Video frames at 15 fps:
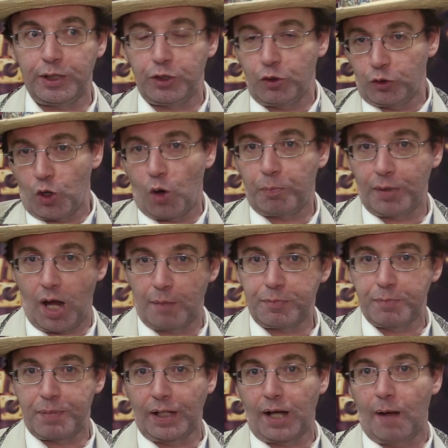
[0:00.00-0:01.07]
You would open up
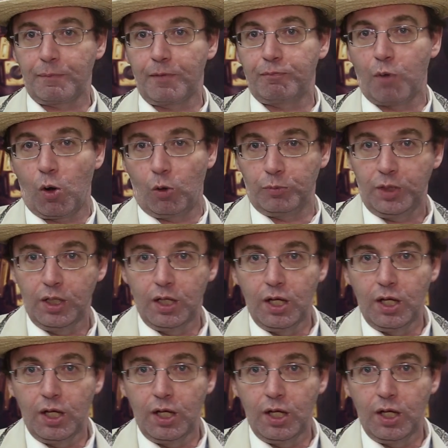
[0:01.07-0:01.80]
and pick up the phone.